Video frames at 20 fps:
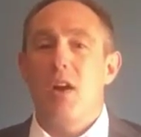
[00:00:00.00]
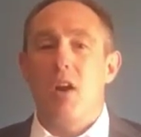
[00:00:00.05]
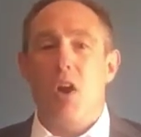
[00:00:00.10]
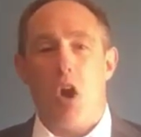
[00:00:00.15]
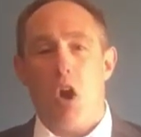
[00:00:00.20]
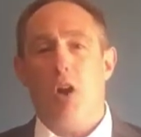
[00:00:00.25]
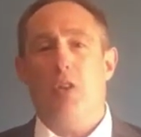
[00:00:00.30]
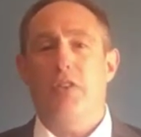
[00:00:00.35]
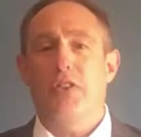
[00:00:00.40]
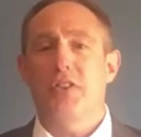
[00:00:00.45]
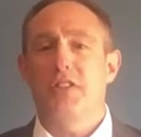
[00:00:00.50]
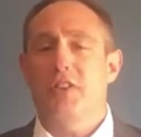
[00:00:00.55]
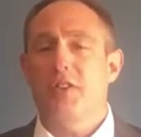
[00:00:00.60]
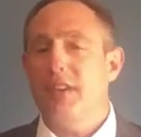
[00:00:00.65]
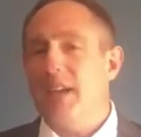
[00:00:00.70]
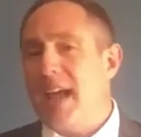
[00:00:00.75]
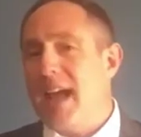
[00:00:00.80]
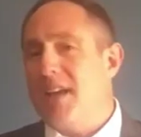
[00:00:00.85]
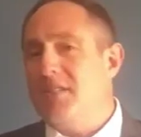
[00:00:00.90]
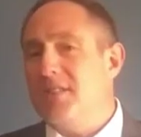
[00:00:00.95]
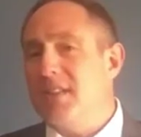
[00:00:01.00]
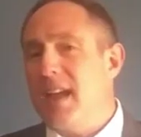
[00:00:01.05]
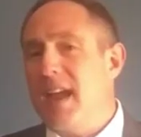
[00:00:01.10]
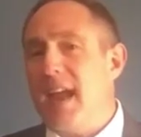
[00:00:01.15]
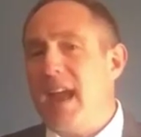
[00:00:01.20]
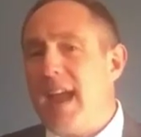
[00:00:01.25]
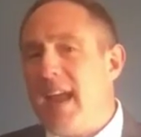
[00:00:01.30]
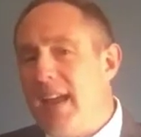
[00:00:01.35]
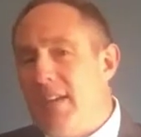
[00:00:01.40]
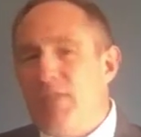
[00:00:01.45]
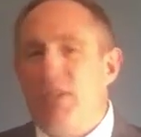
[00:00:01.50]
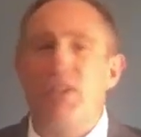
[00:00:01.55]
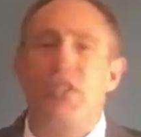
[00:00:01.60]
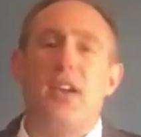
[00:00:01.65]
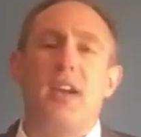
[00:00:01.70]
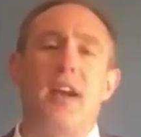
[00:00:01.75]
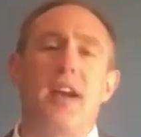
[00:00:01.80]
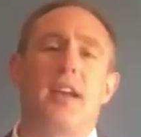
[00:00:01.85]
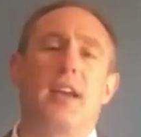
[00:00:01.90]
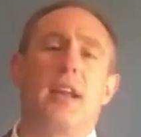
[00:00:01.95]
our facility has
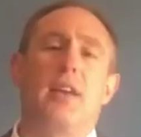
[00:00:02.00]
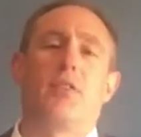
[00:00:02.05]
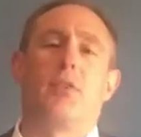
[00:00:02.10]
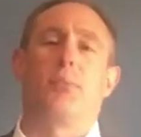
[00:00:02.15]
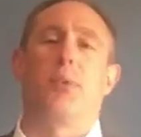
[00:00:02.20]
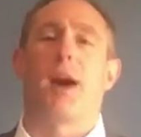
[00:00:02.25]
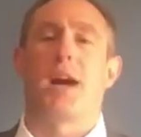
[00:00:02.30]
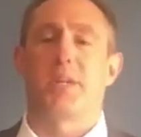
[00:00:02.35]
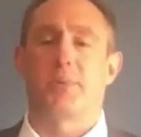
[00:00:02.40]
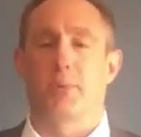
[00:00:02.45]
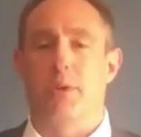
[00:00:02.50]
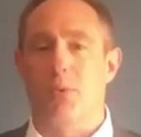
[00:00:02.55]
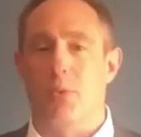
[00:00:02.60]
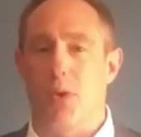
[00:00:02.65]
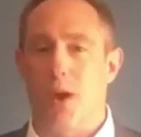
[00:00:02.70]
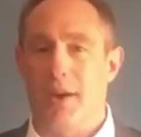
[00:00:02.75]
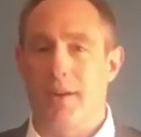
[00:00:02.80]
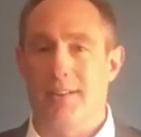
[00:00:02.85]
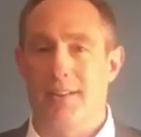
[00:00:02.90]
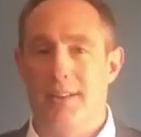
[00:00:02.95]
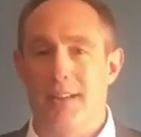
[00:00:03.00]
everything I could ever possibly want.